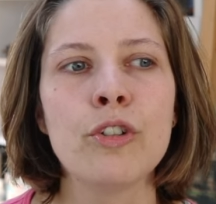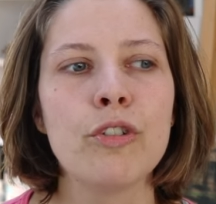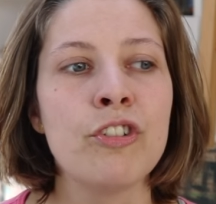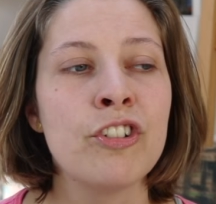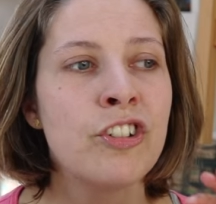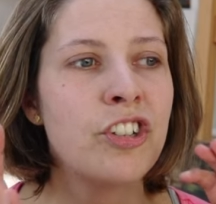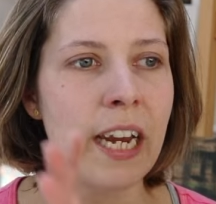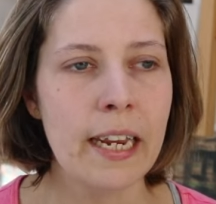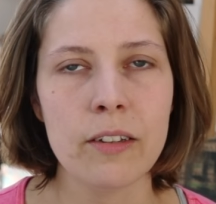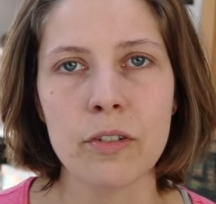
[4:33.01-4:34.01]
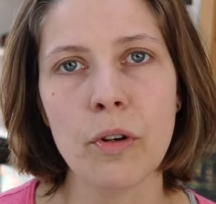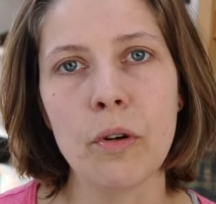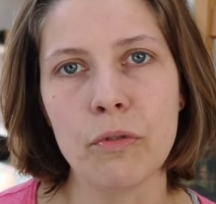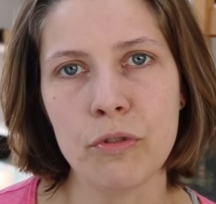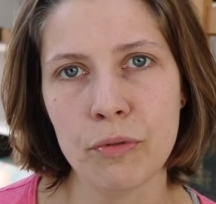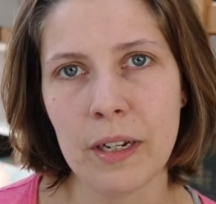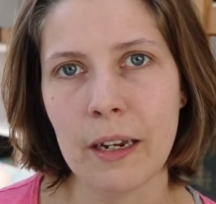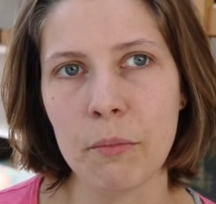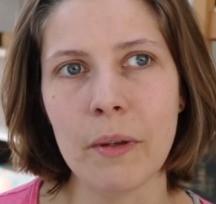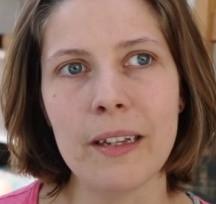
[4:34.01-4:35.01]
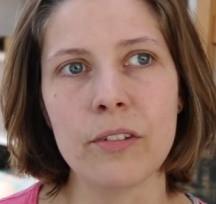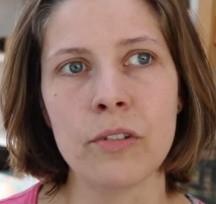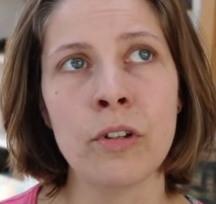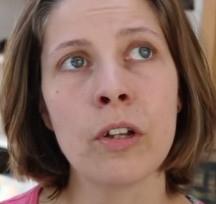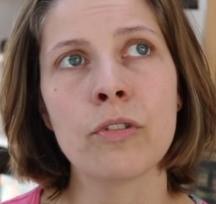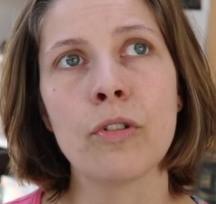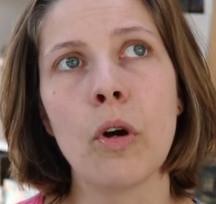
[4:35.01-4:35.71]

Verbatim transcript: to chase your own dream is not